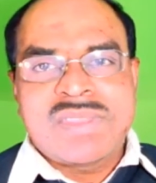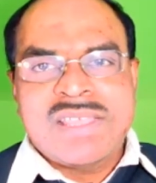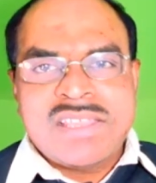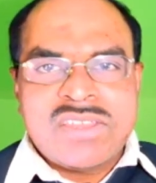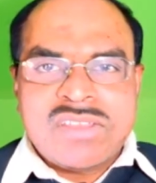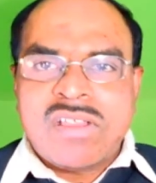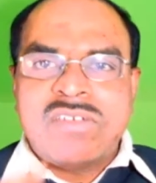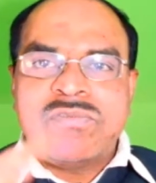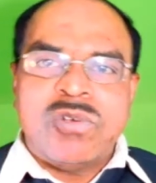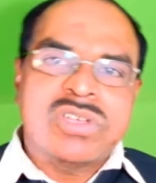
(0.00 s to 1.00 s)
It is all
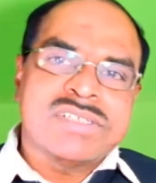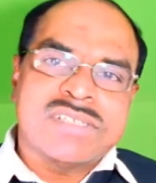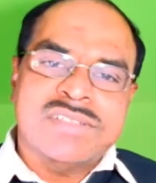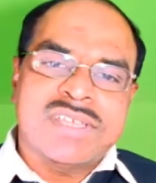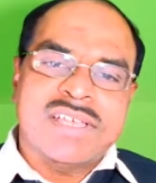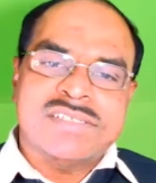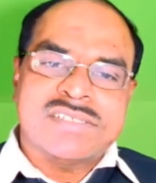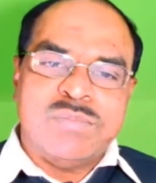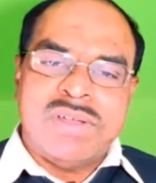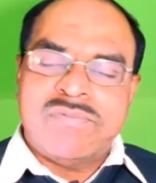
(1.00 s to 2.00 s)
focused on the
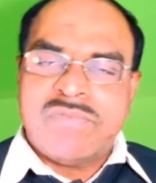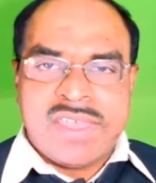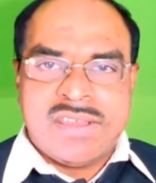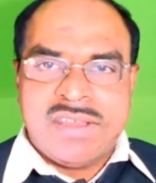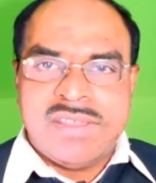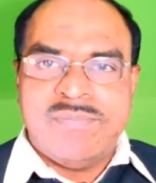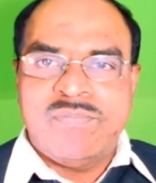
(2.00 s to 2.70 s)
customer. Finally,